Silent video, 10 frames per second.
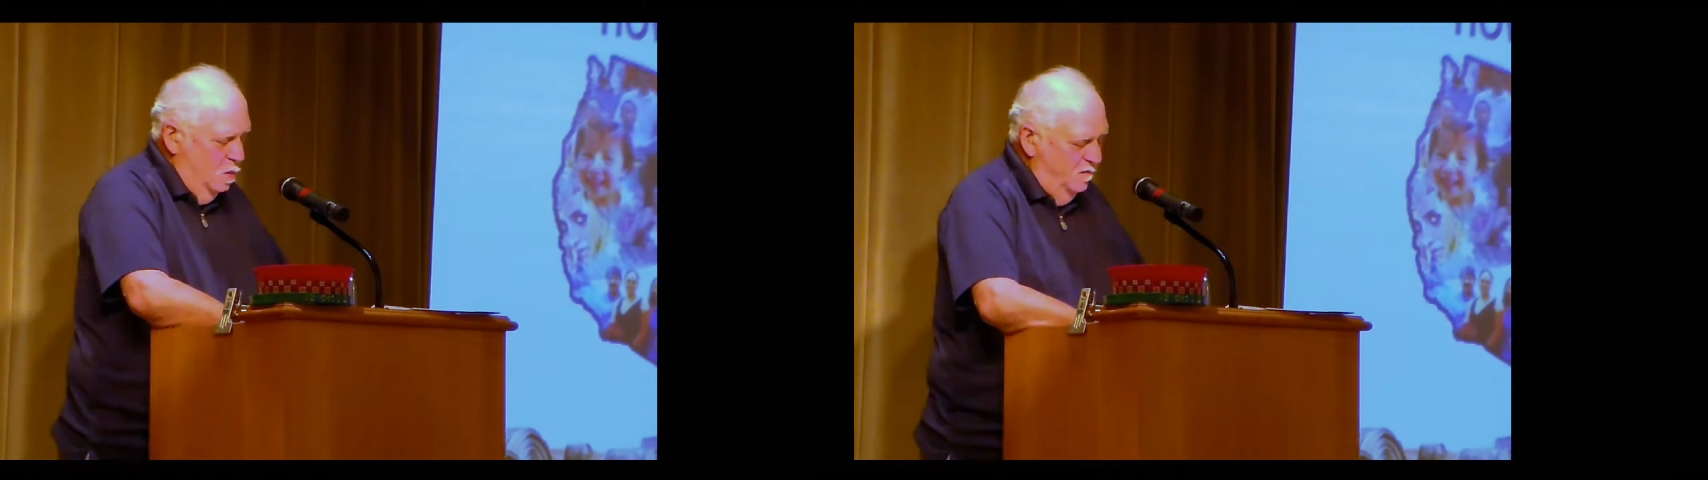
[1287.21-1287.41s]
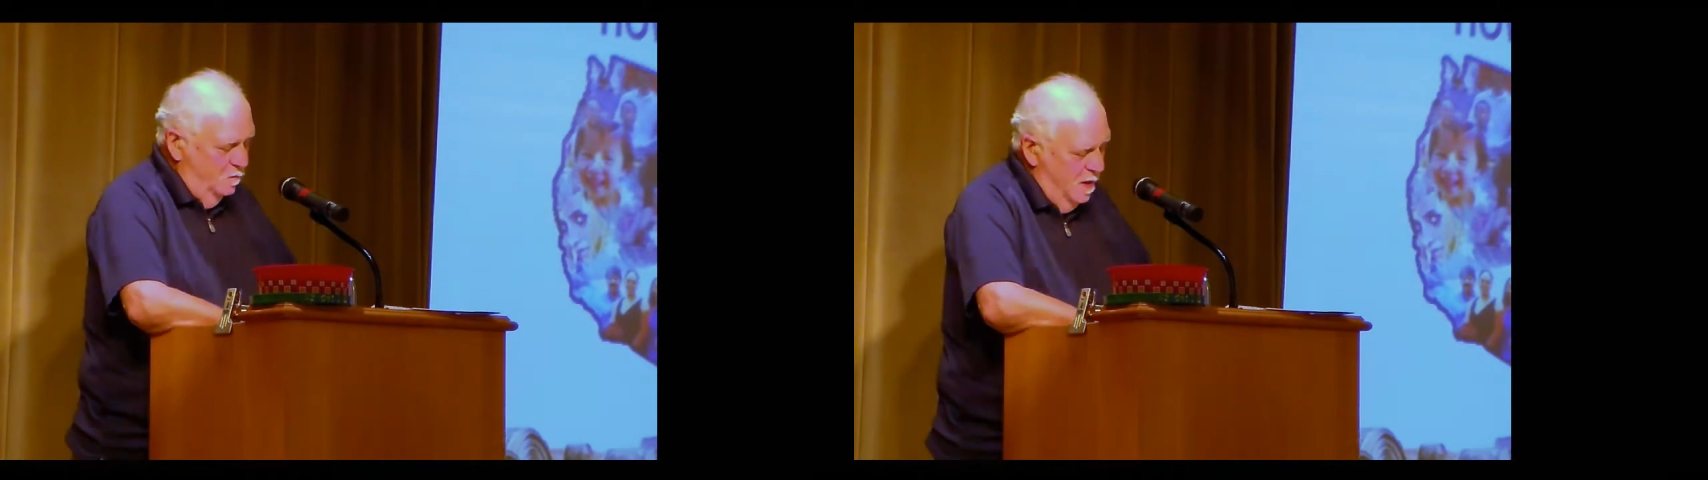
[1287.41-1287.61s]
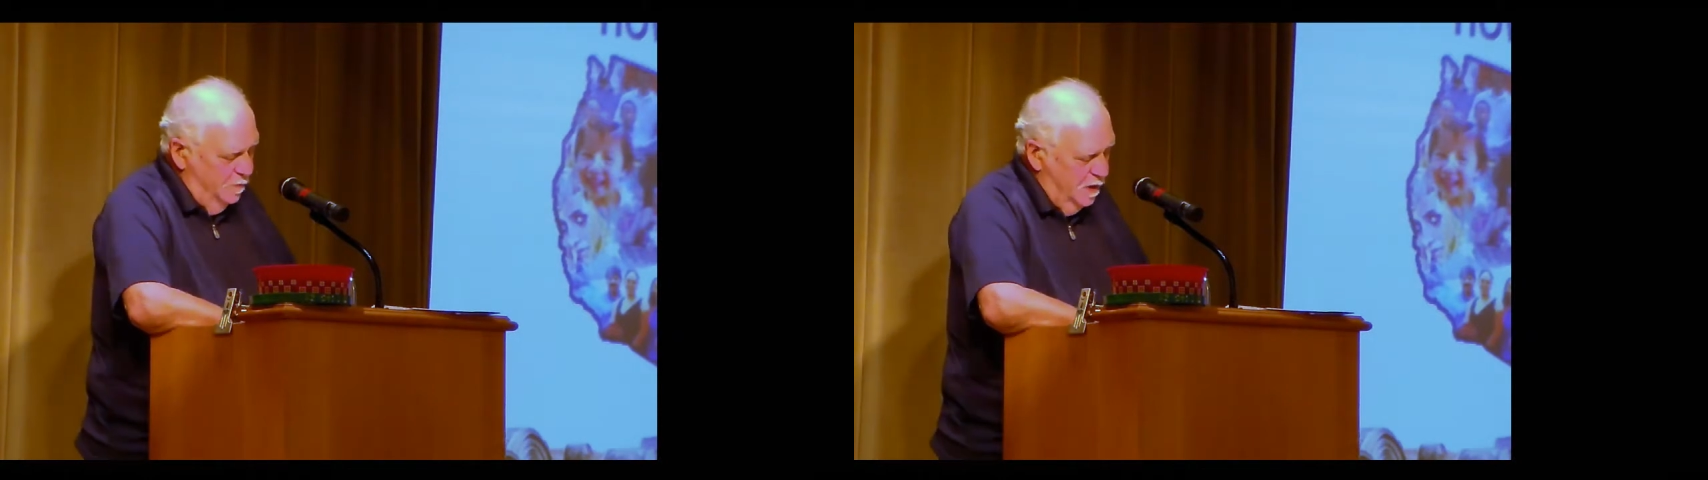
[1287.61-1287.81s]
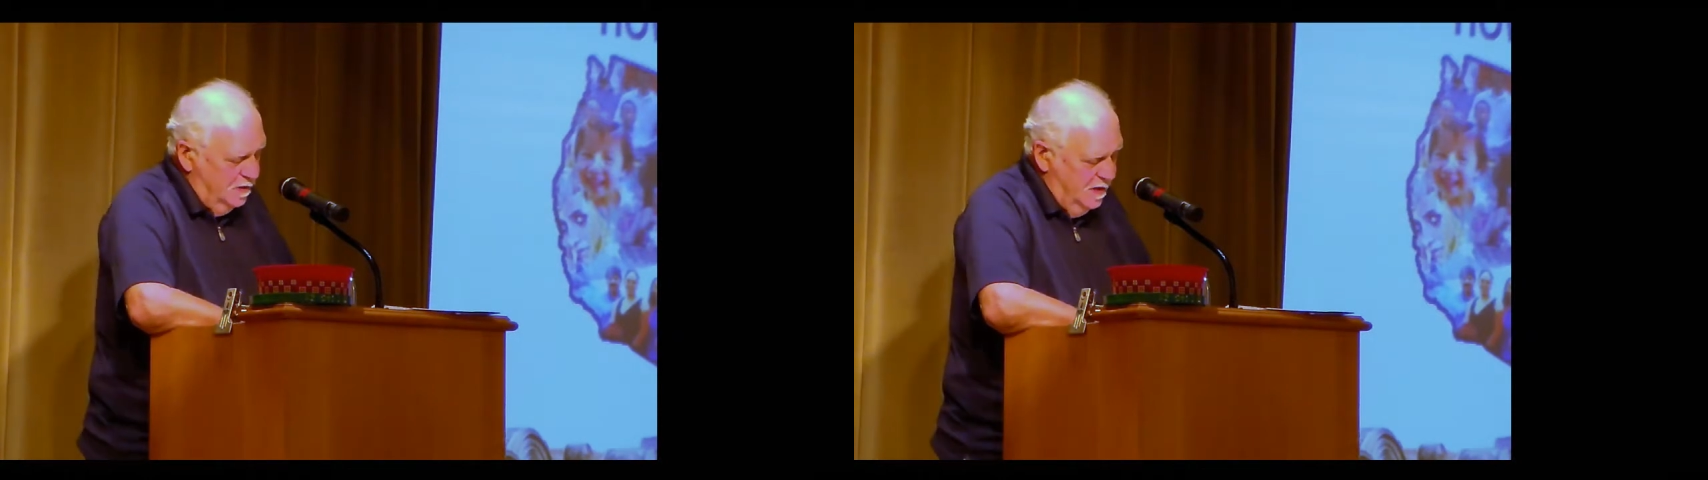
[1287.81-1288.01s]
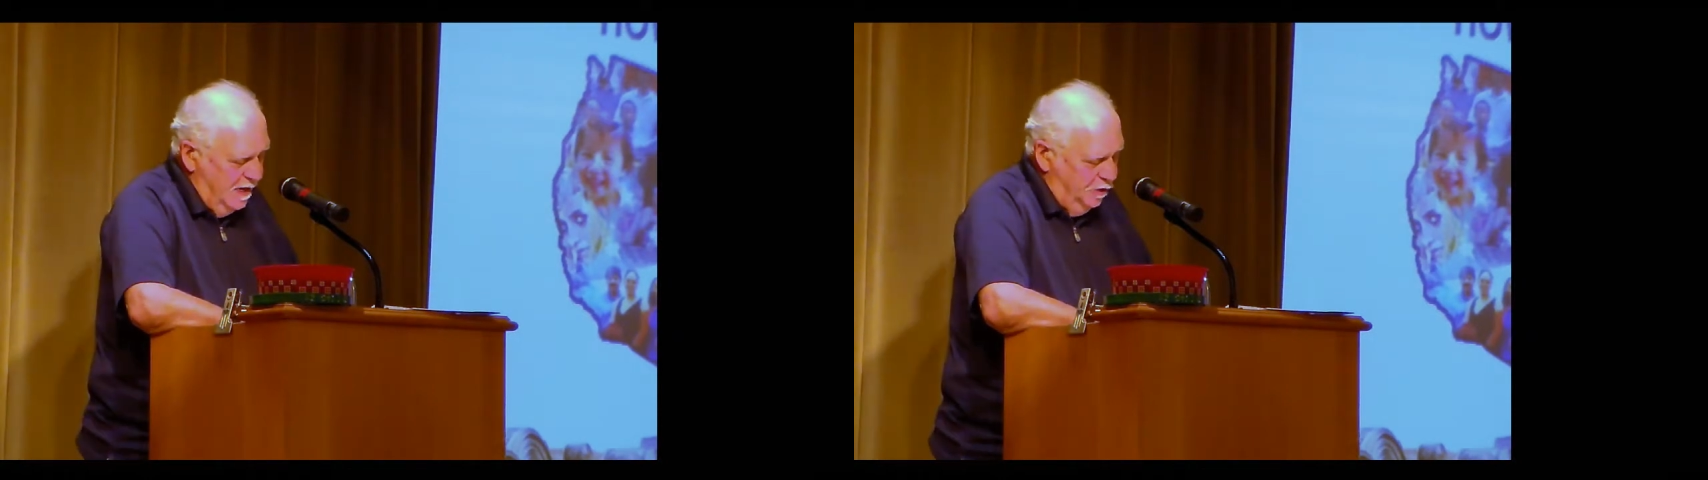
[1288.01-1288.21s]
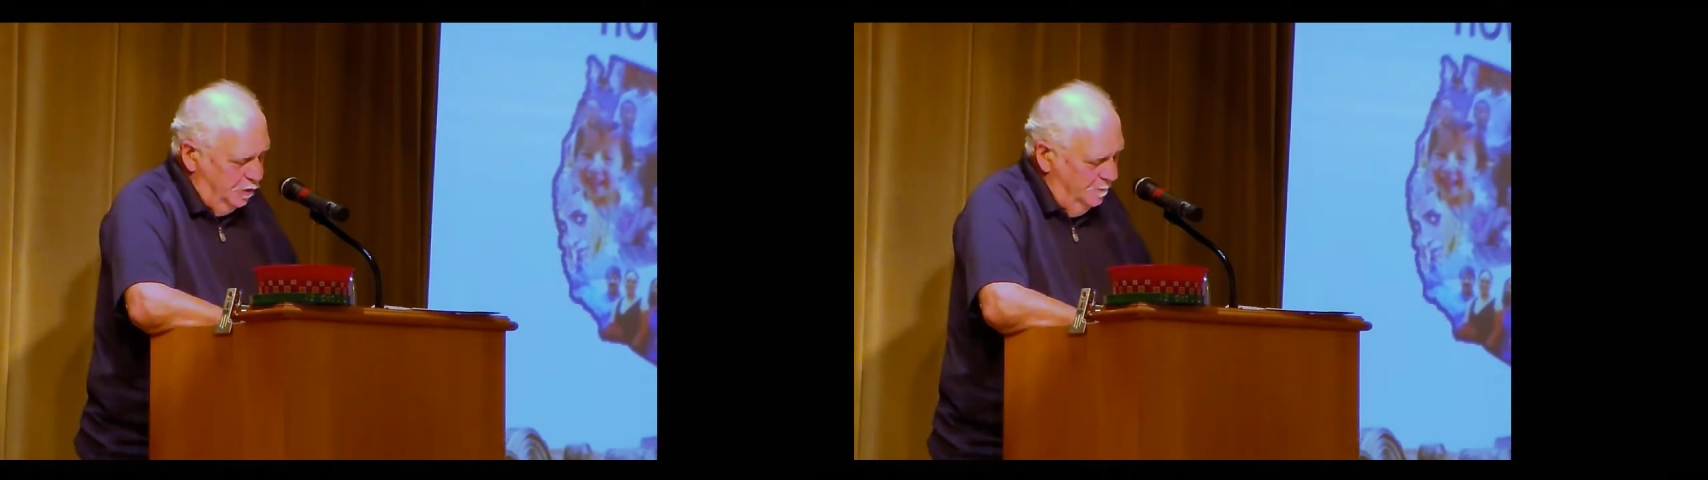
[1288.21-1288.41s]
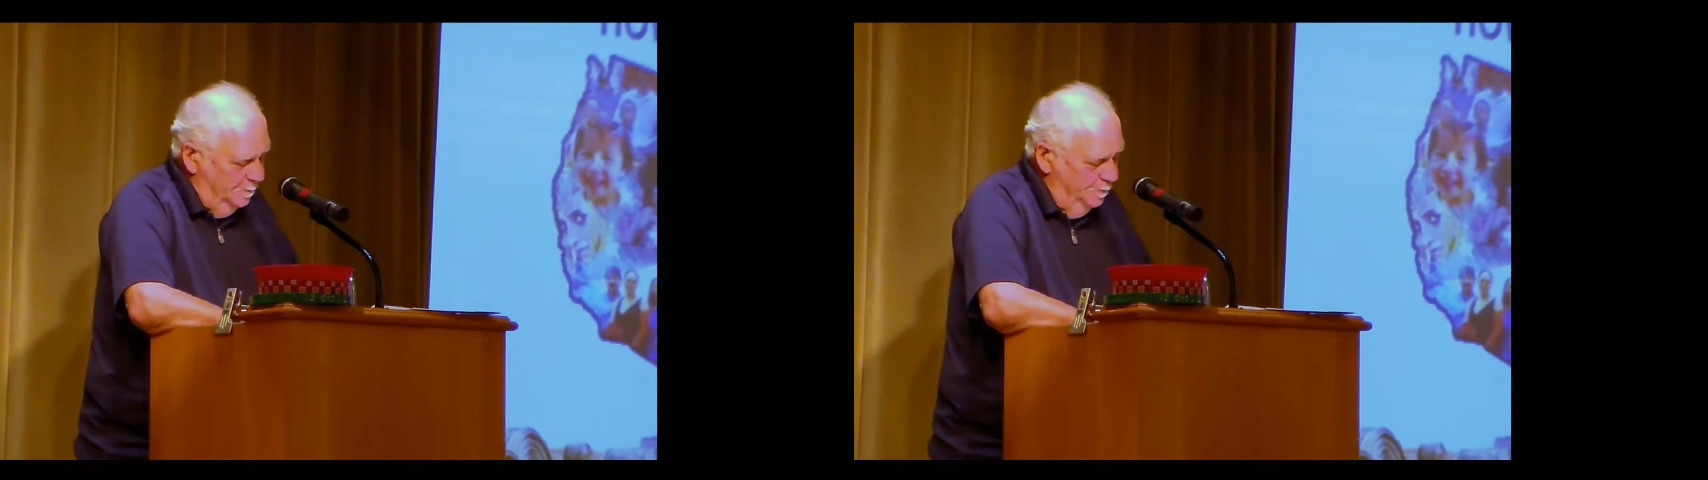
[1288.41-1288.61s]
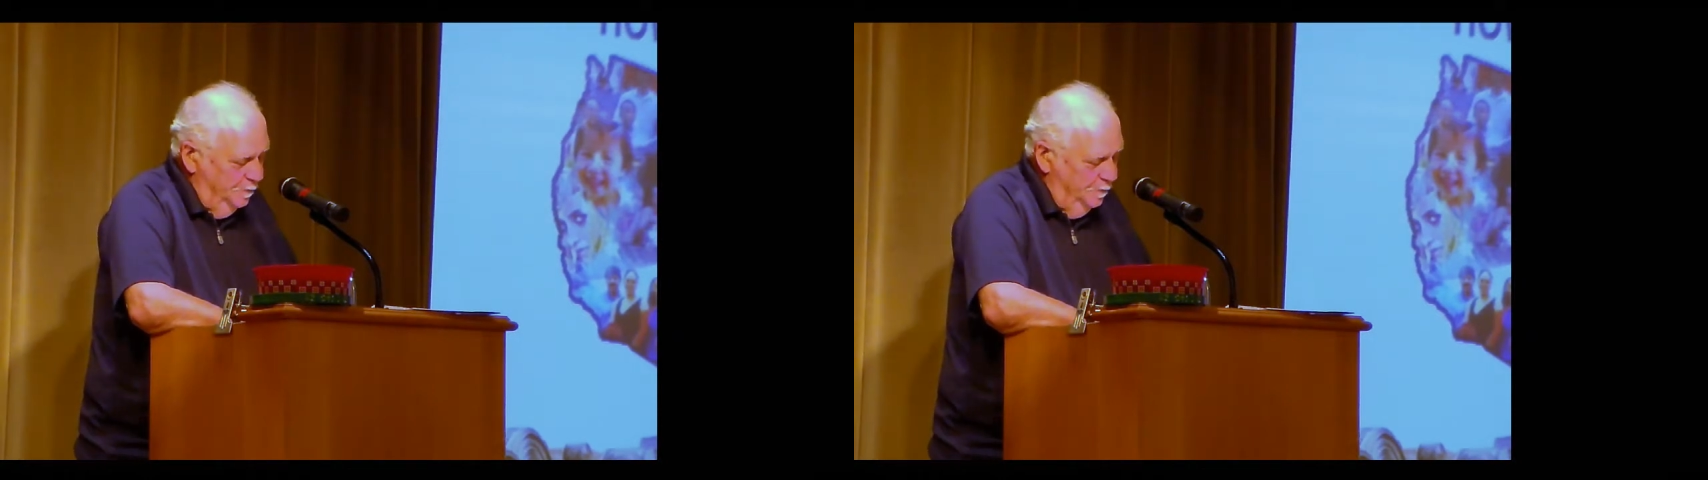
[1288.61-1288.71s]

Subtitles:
away from my presentation.